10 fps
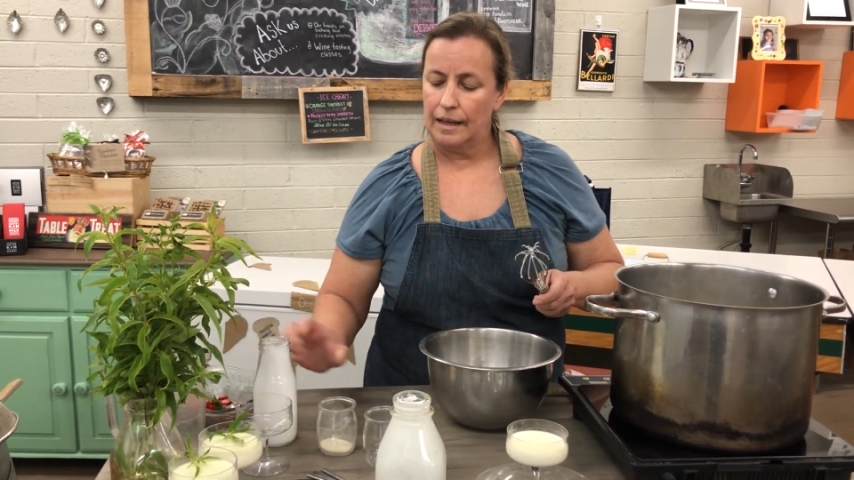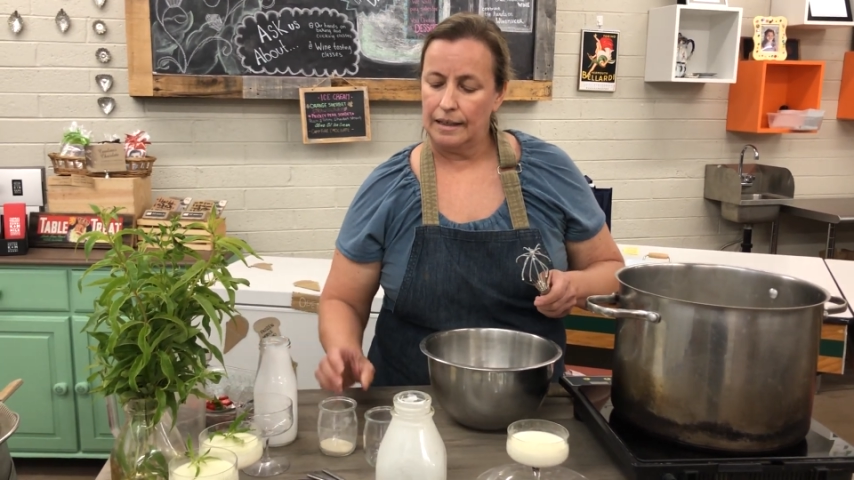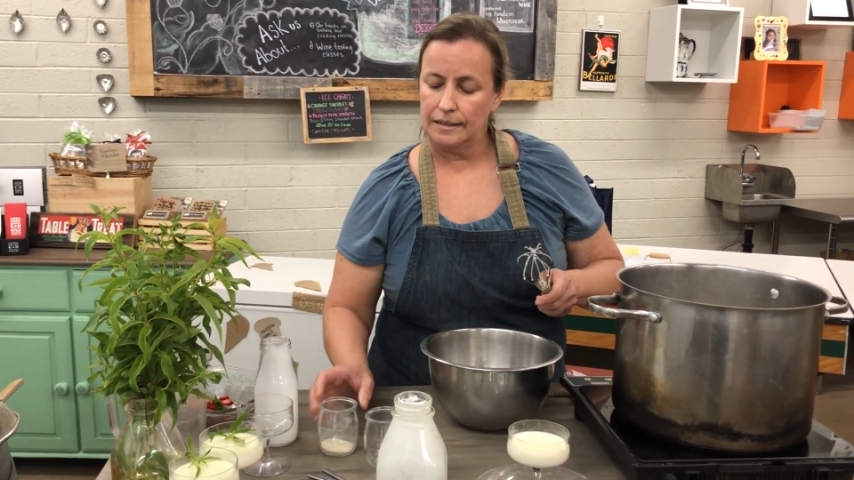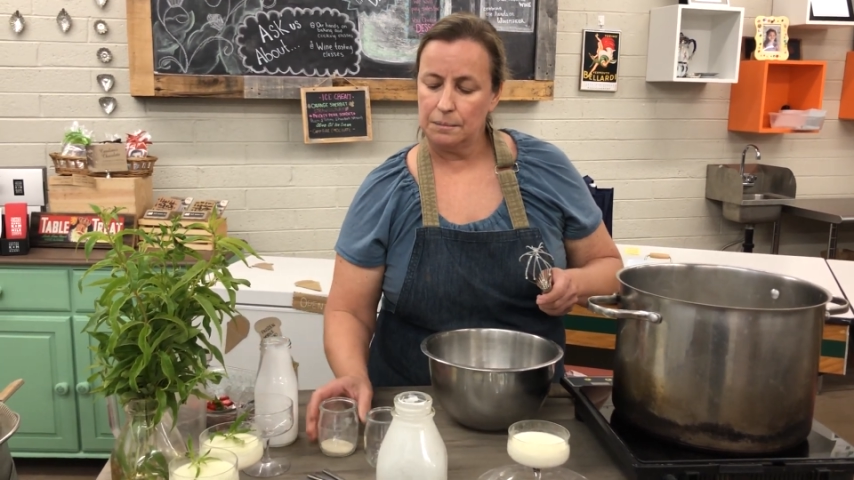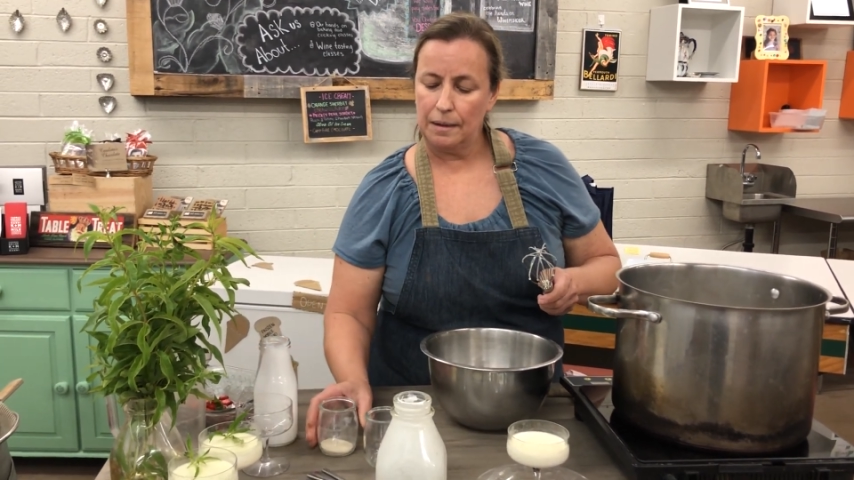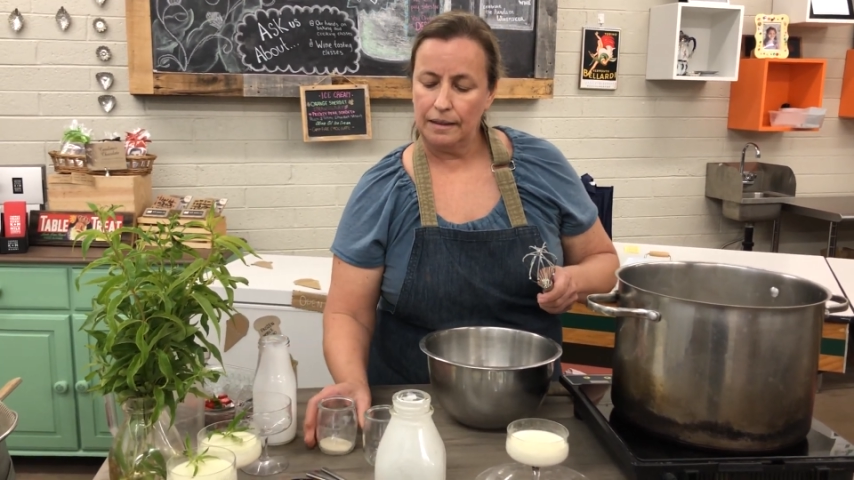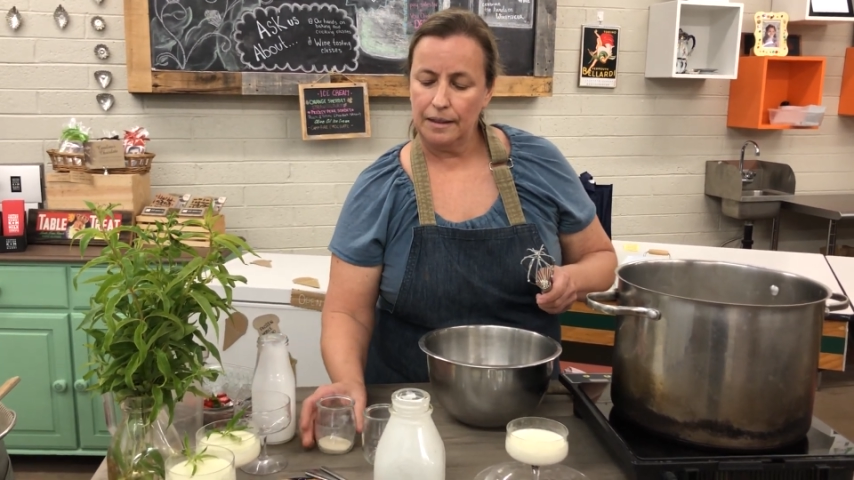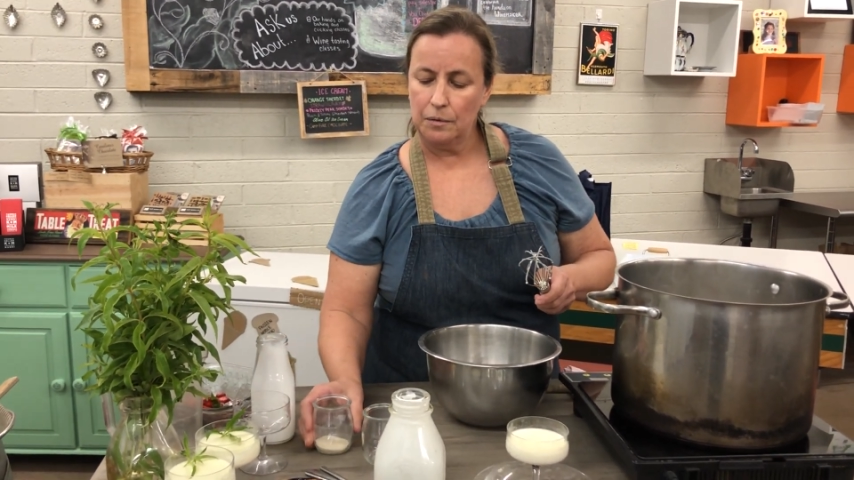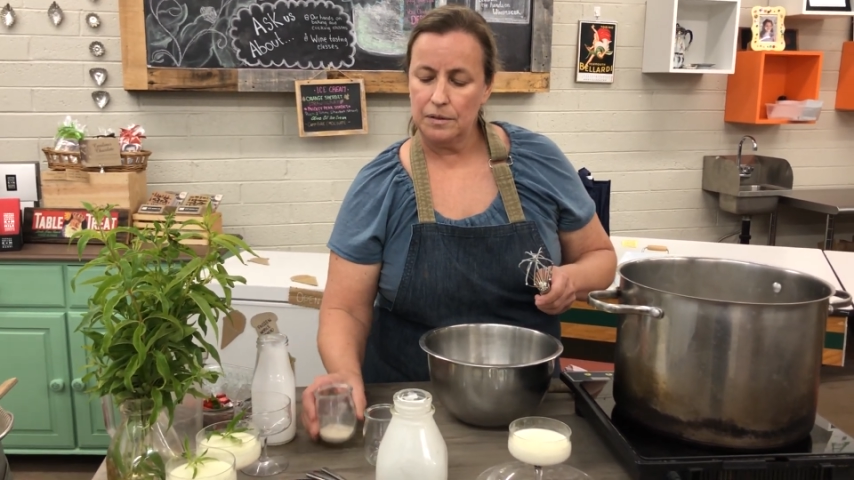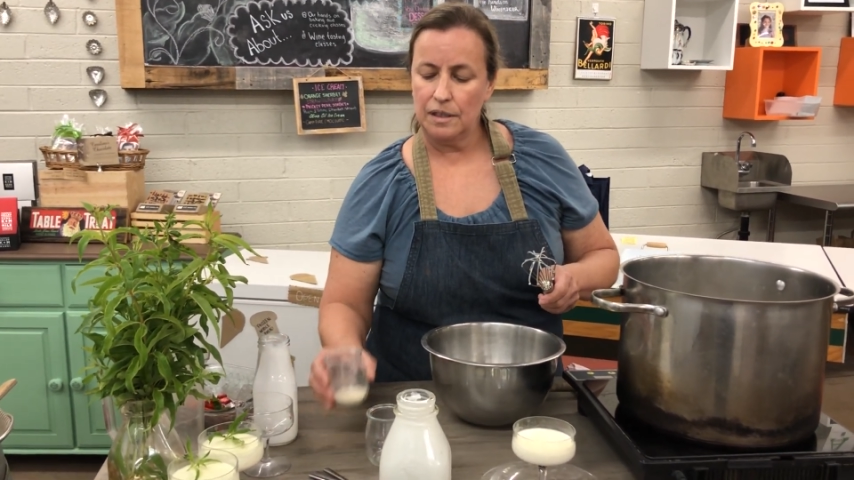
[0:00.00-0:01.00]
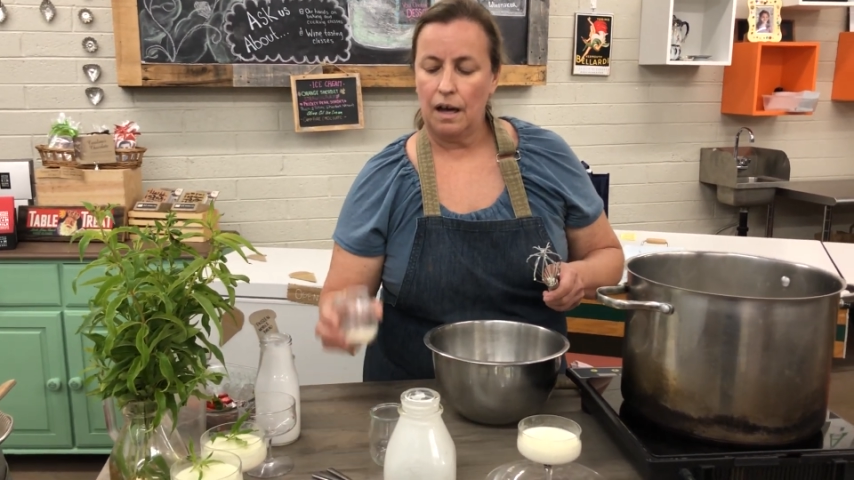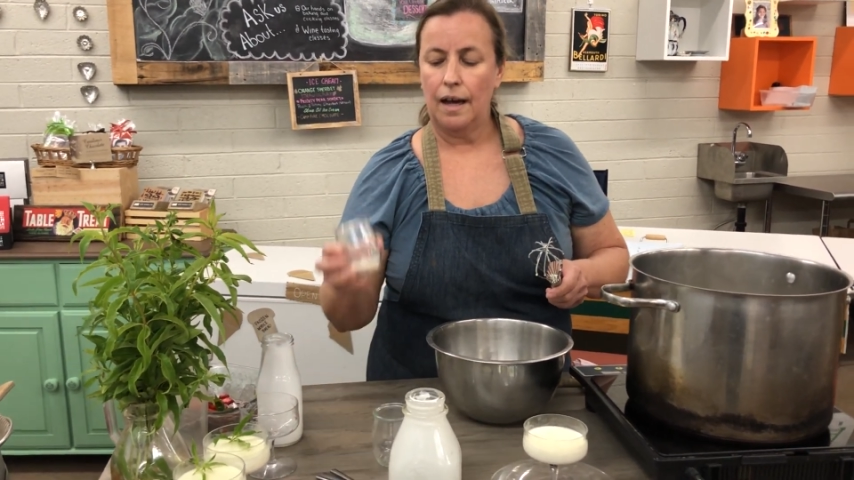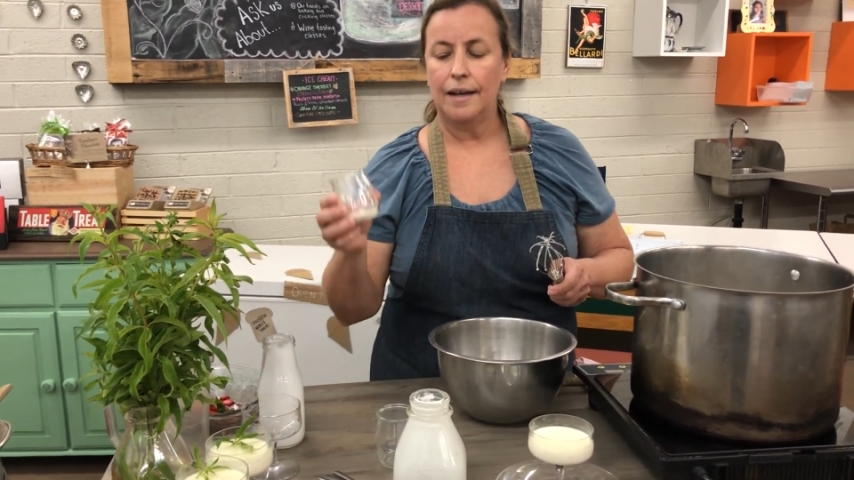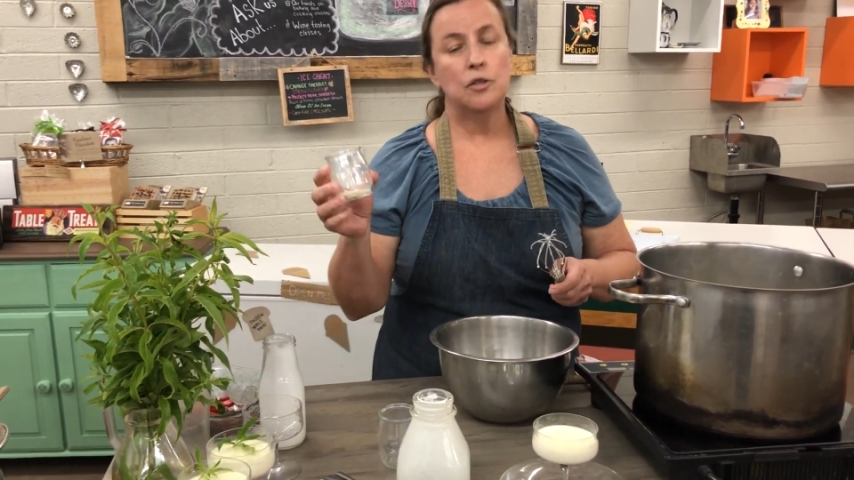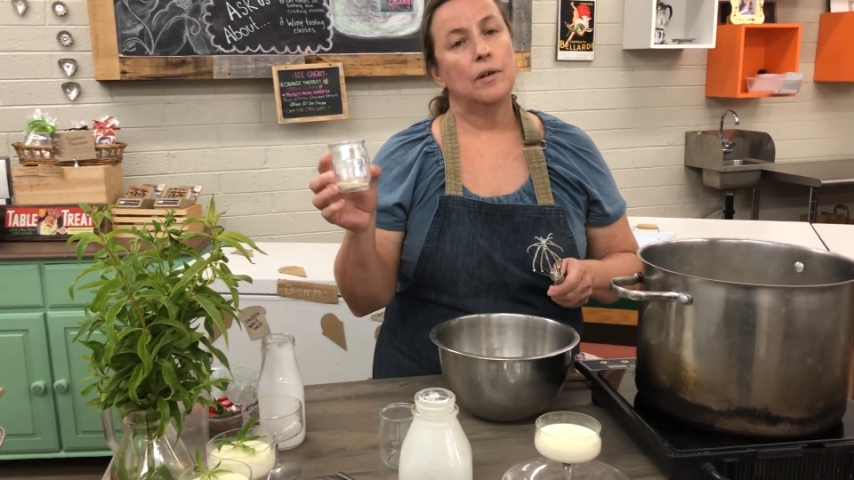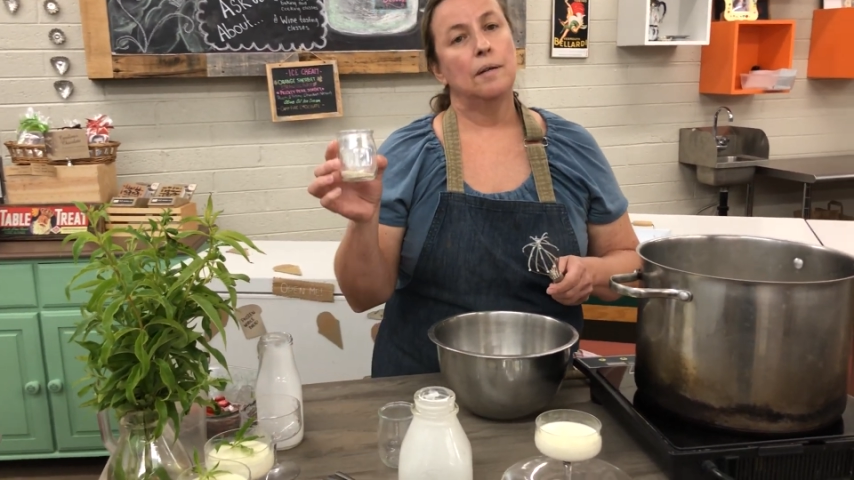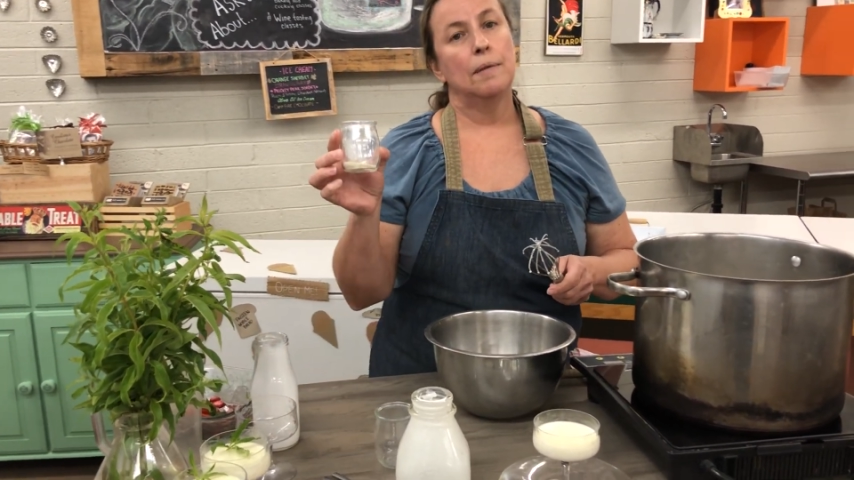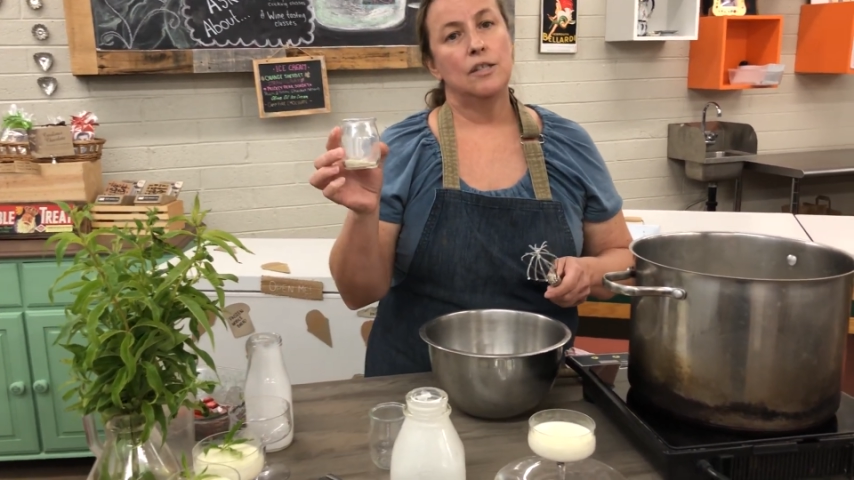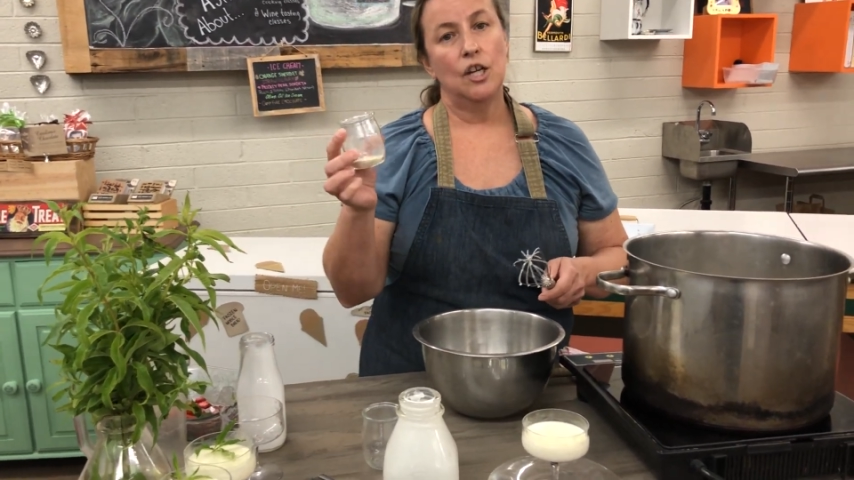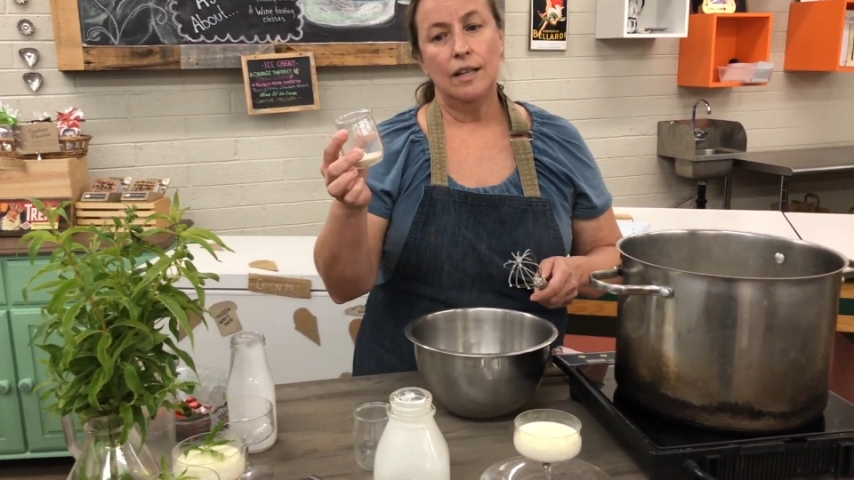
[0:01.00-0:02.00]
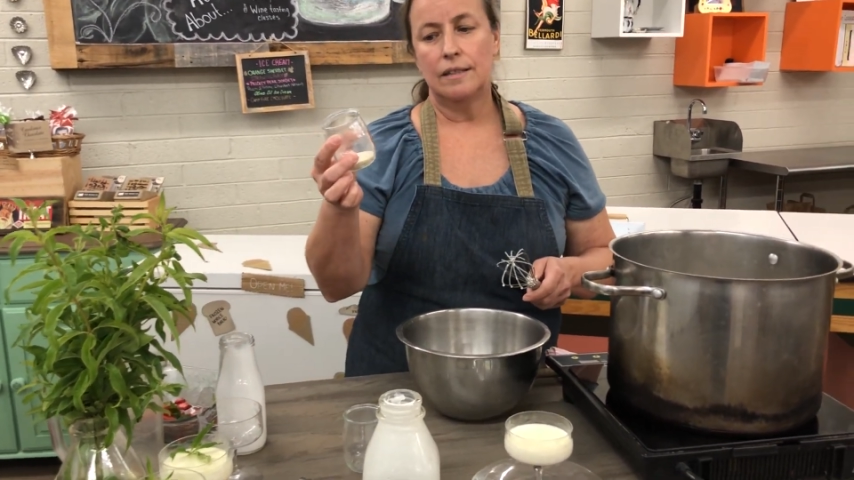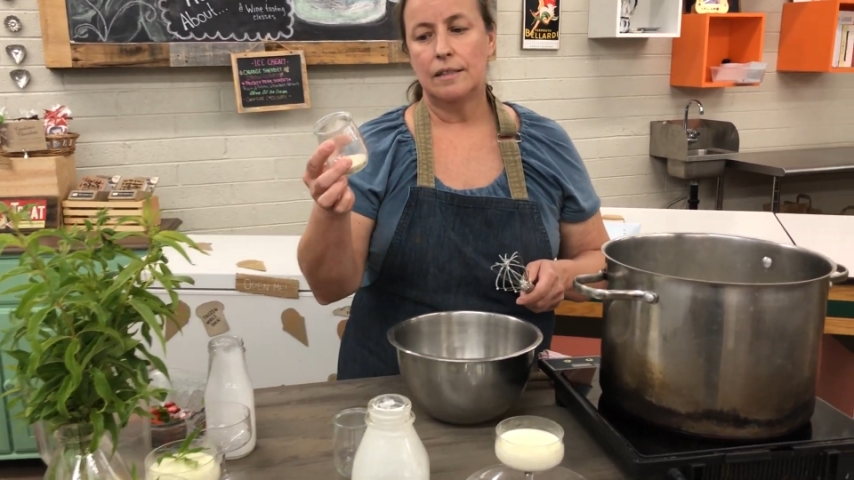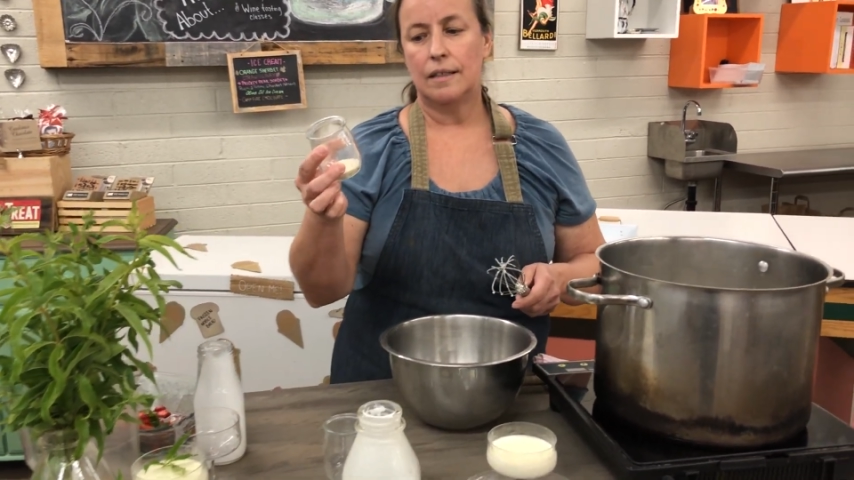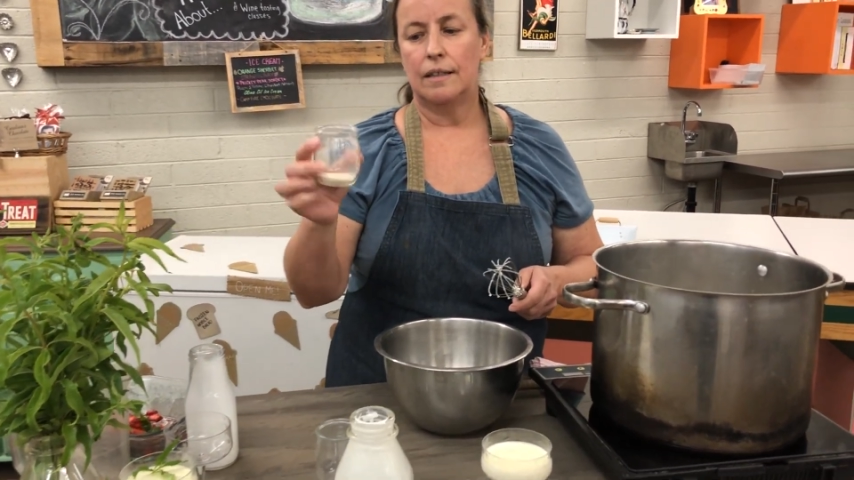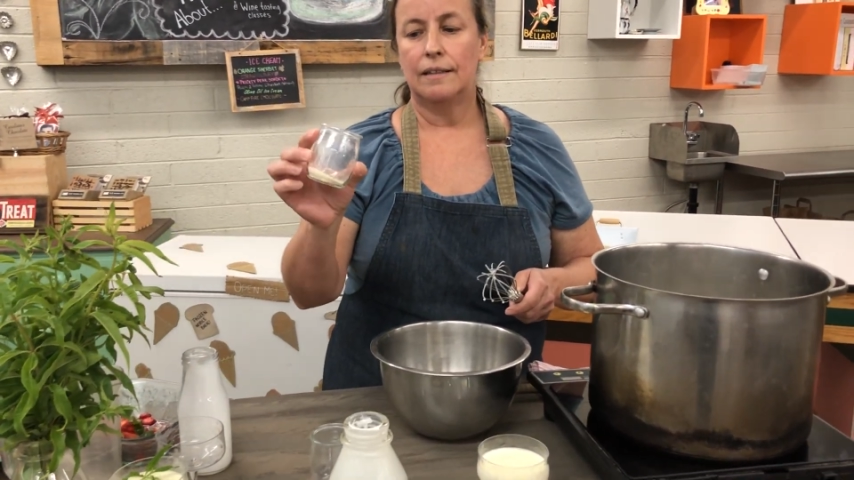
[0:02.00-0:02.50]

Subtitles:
is my liquid to hydrate my gelatin.